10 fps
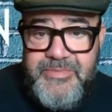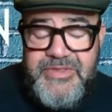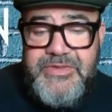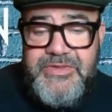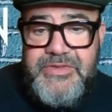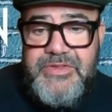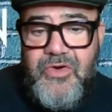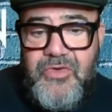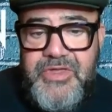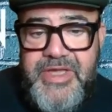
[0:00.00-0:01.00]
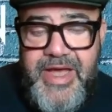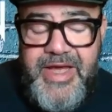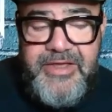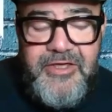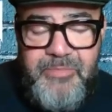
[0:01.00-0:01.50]
message on the
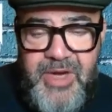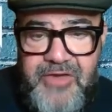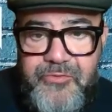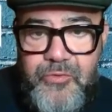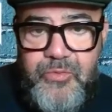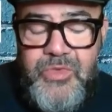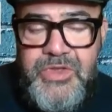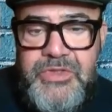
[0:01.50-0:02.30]
Anchor platform.